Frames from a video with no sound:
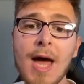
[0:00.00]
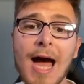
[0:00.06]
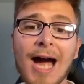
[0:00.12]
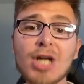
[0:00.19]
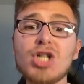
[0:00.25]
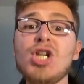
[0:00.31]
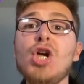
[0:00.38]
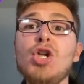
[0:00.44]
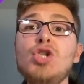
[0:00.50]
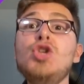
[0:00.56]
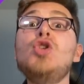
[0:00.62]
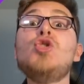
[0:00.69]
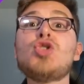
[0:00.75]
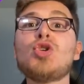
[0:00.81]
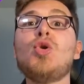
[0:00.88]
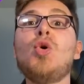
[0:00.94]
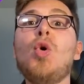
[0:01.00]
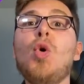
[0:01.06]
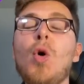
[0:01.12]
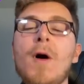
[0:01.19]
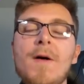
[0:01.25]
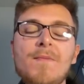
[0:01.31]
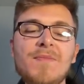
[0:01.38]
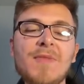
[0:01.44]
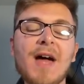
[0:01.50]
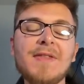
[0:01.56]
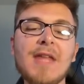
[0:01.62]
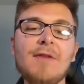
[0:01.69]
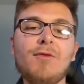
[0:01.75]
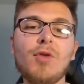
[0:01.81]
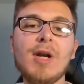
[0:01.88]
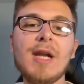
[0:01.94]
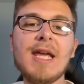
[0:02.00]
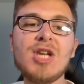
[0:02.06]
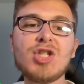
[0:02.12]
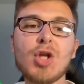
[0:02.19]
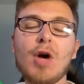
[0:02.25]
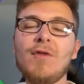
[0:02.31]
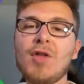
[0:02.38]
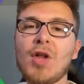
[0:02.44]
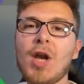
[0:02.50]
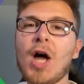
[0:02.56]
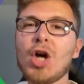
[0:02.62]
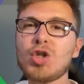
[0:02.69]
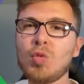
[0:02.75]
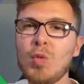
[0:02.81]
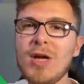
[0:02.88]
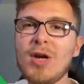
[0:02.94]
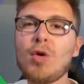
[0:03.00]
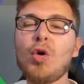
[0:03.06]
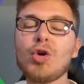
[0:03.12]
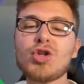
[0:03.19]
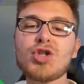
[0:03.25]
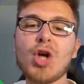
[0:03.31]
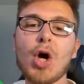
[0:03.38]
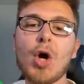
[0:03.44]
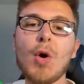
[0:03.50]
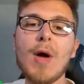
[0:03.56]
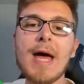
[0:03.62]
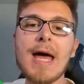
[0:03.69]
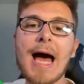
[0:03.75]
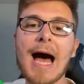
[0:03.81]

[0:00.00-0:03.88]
actually a new tool that they've released over the last week or so.